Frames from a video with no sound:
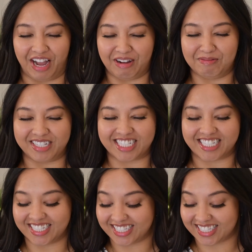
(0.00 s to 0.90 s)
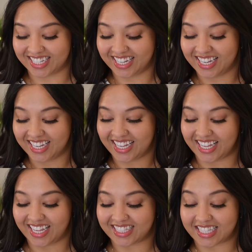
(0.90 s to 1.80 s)
how much it is.
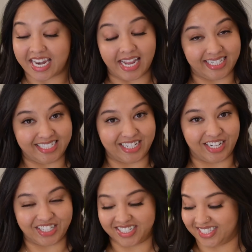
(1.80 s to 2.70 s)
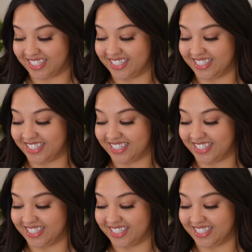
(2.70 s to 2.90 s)
It's $90.